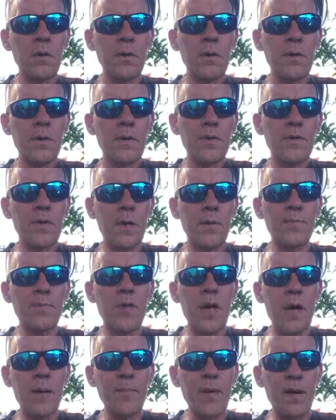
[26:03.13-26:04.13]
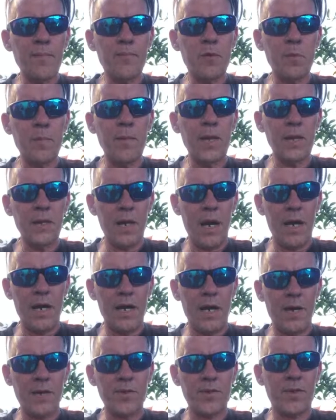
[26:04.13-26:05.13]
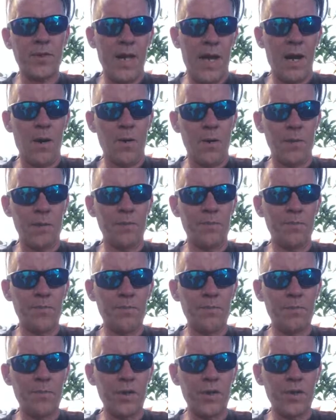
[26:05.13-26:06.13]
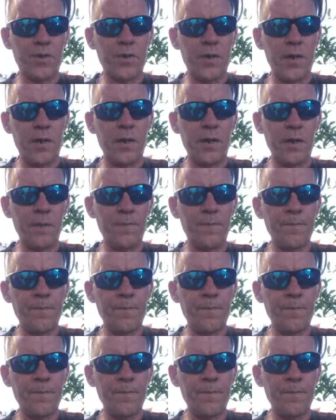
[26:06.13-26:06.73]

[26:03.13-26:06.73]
sometime after midnight on Samhain this year.